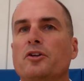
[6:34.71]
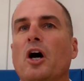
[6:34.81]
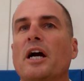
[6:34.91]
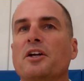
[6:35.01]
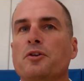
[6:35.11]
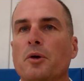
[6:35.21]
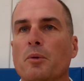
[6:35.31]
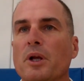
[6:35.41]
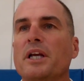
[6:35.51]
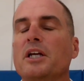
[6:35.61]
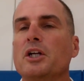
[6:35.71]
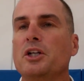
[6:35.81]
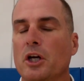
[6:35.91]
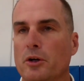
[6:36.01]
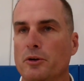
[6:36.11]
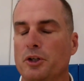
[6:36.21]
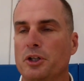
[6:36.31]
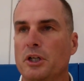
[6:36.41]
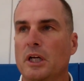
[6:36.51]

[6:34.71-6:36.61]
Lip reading: talking to a really good coach